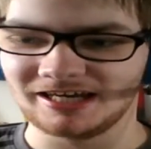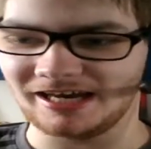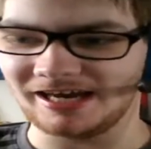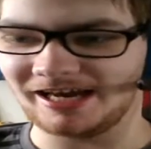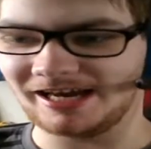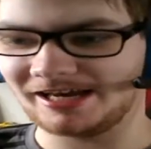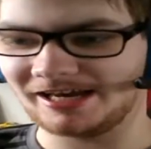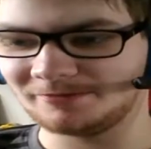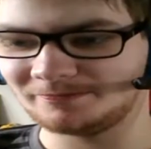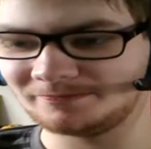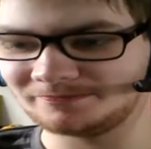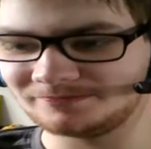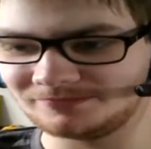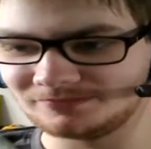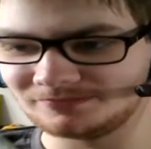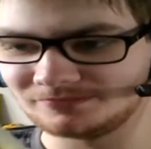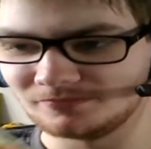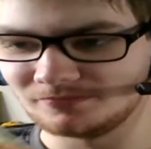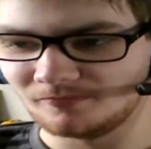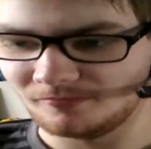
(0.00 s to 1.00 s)
Um,
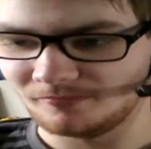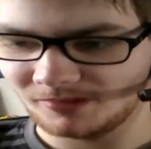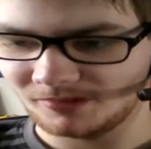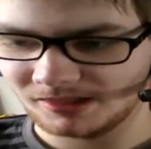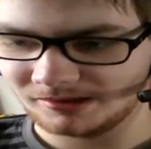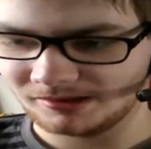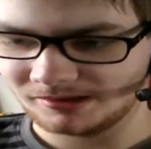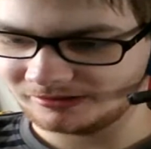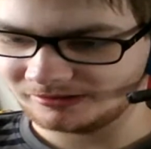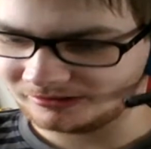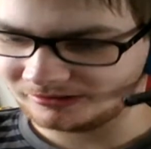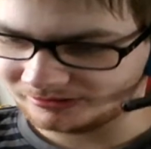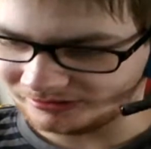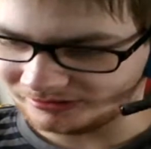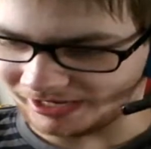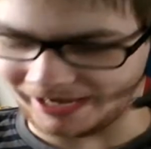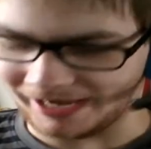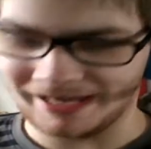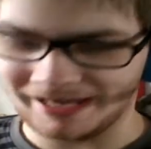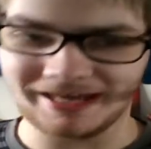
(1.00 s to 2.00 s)

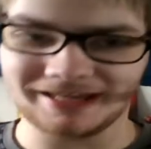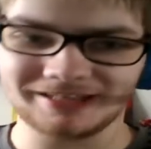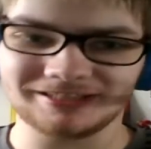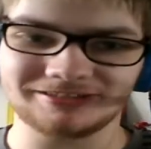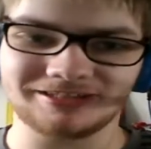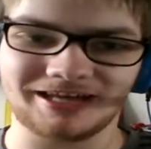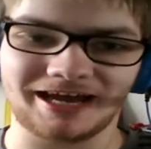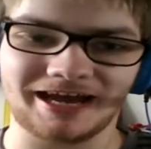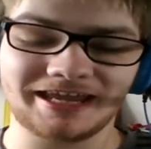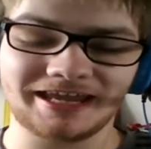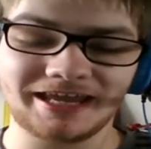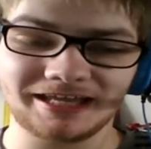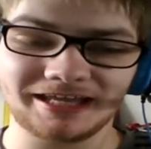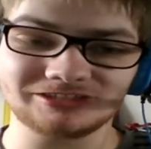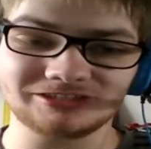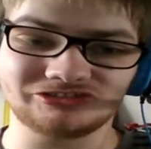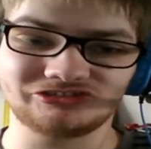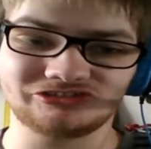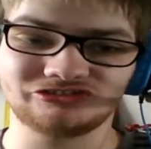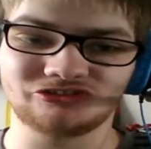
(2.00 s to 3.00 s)
I had I
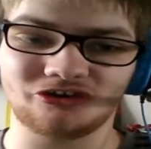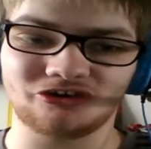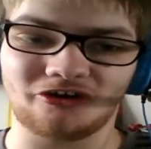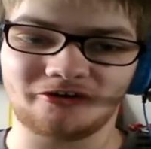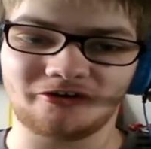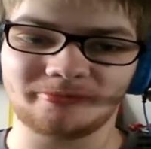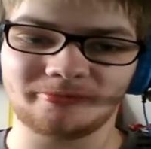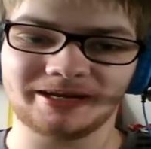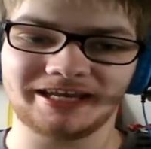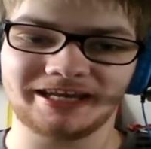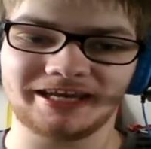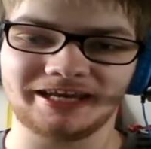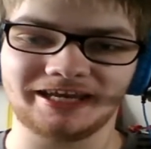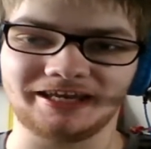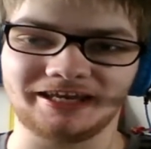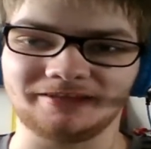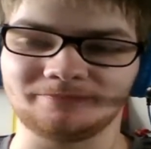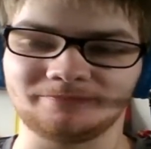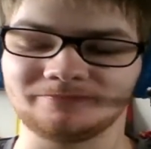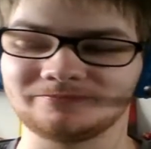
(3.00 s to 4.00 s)
had so
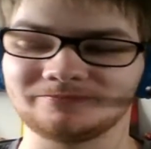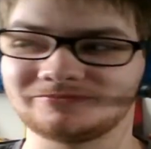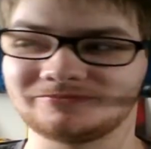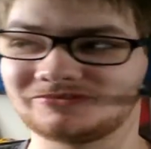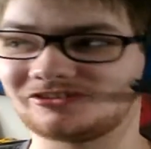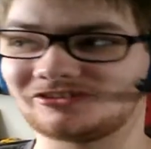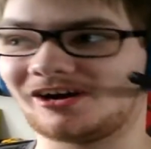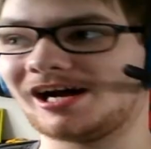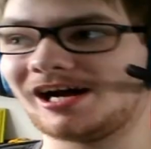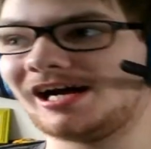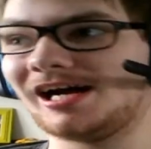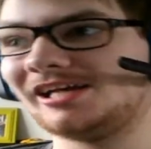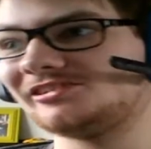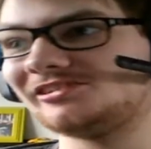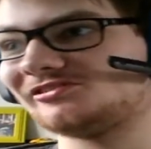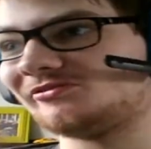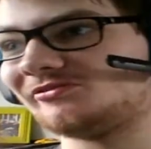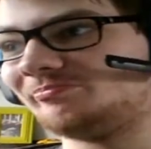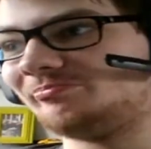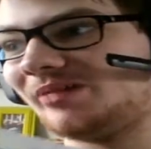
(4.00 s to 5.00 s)
many
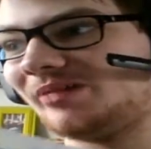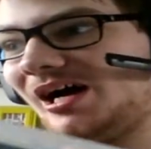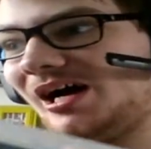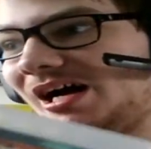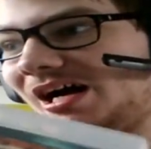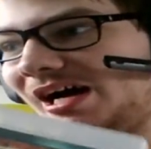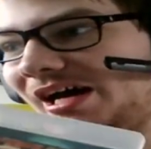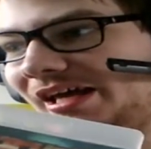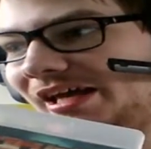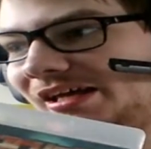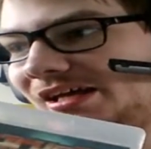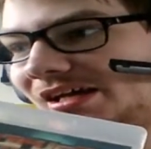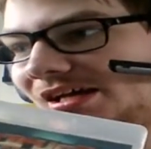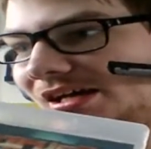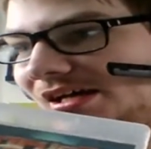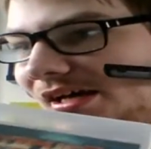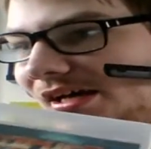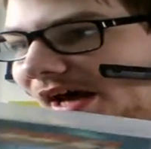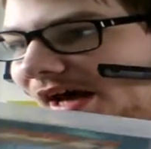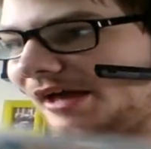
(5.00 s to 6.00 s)
tries to buy
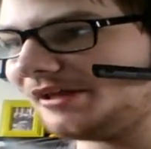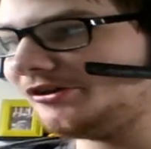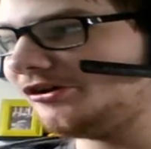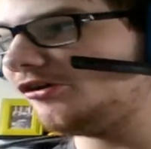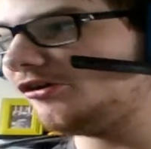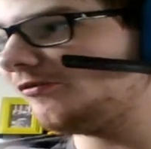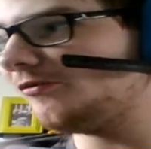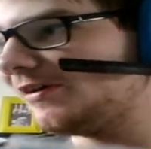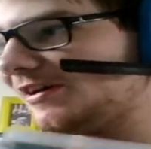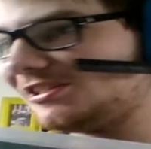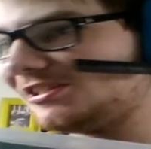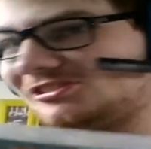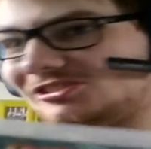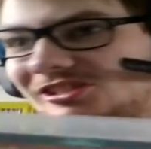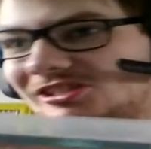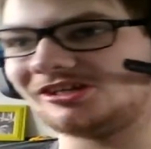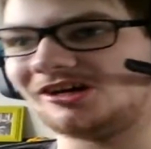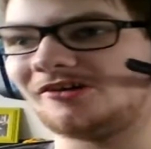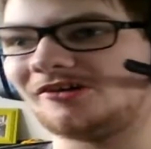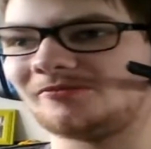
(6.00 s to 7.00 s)
a new
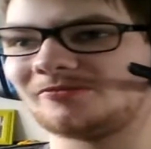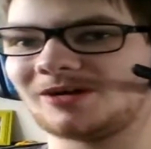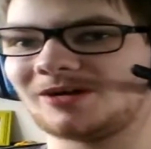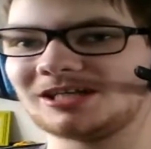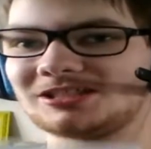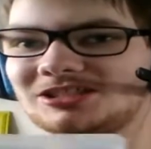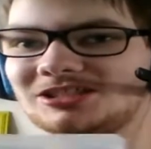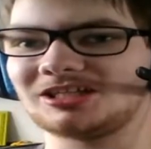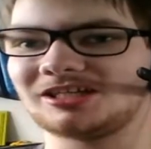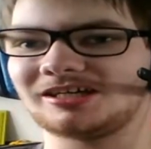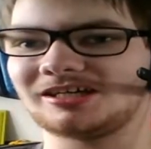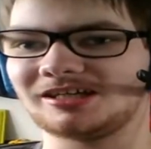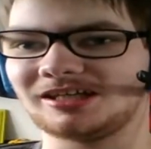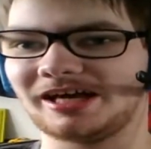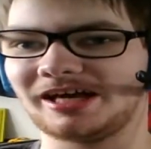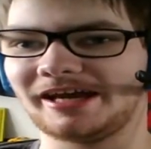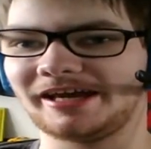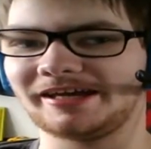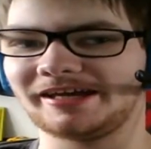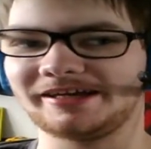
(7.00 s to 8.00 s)
version of Ratchet
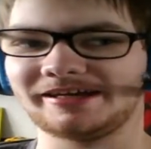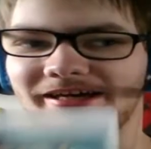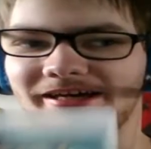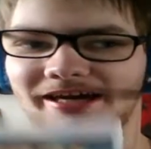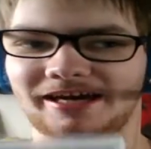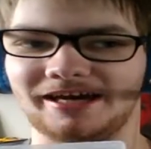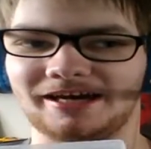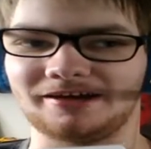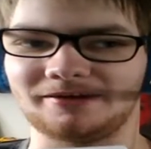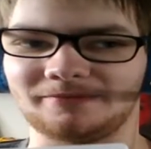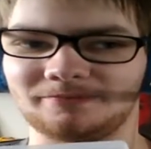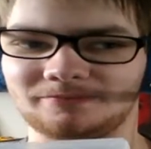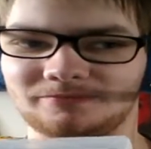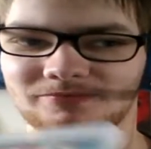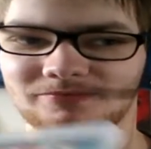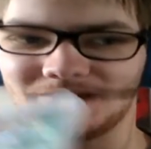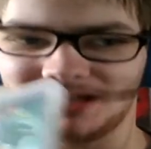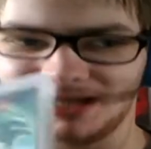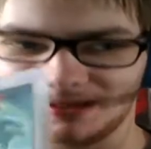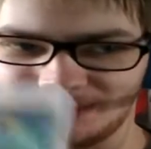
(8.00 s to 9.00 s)
Clank. I uh,
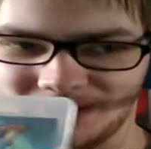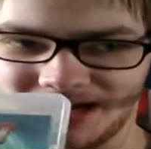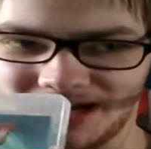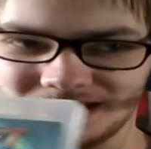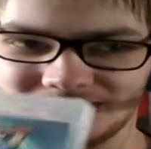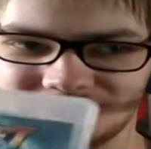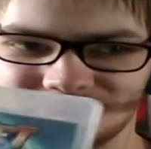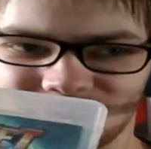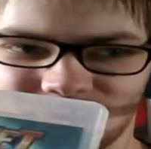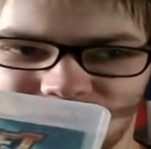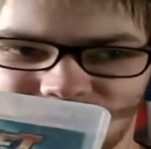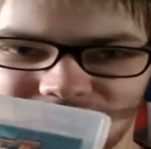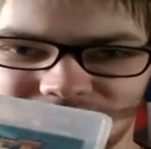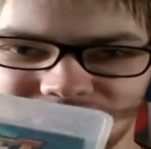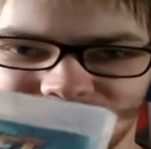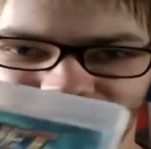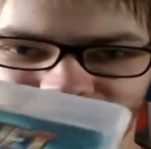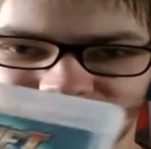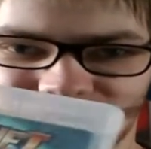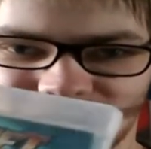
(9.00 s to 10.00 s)
about
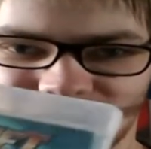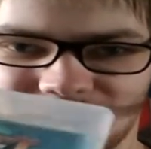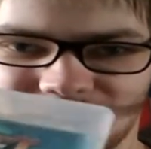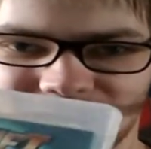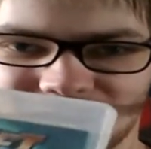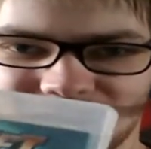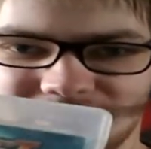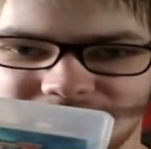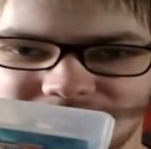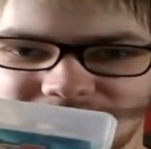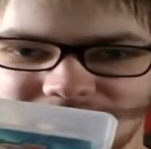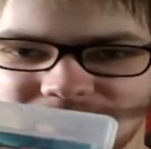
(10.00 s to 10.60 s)
one Ratchet Clank